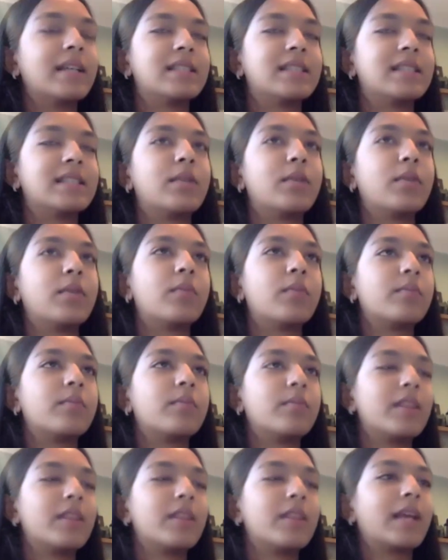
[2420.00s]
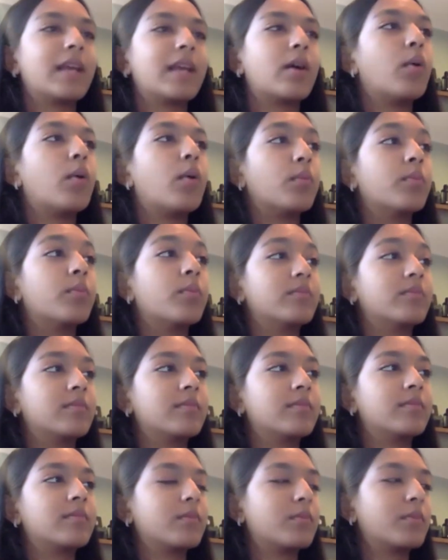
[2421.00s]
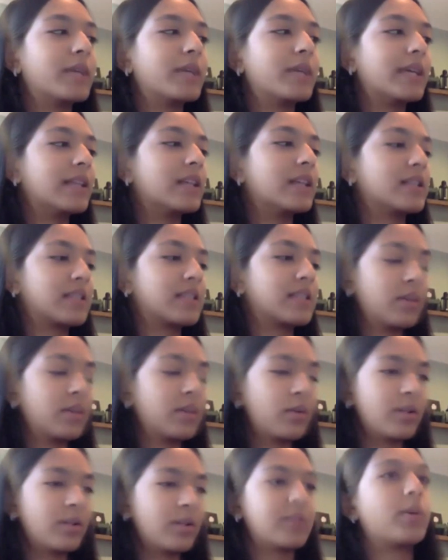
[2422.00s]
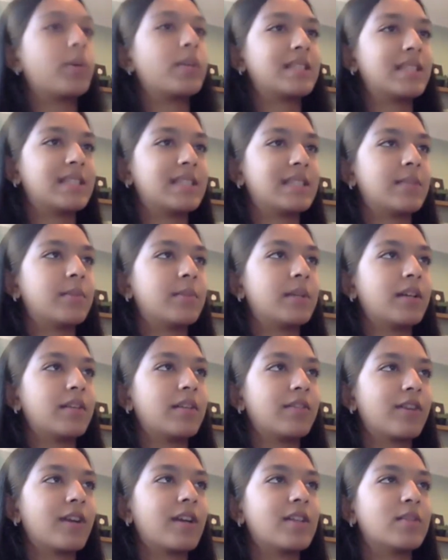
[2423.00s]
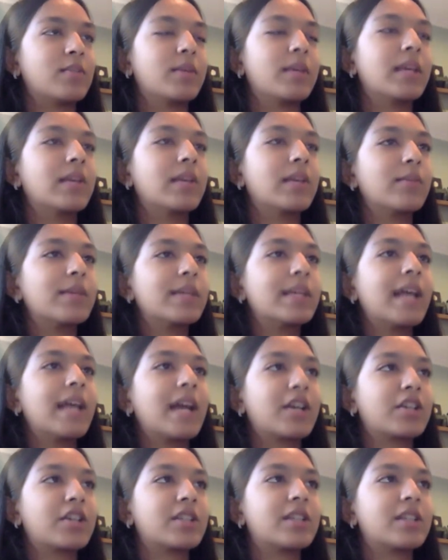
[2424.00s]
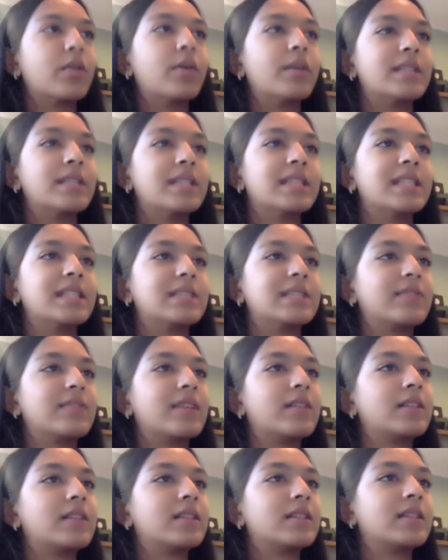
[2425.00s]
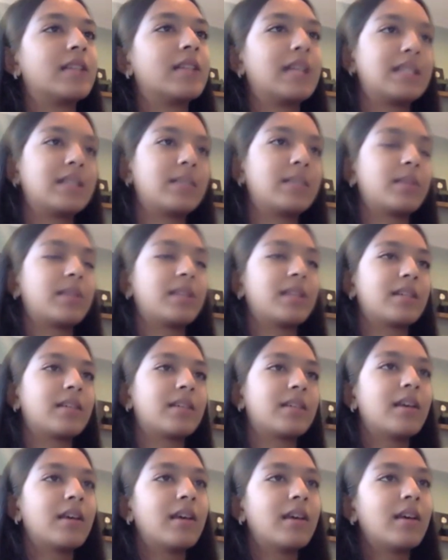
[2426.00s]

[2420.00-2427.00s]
us, feel like, oh, we there's, a support system here for us. We can actually go into this field, that type of thing.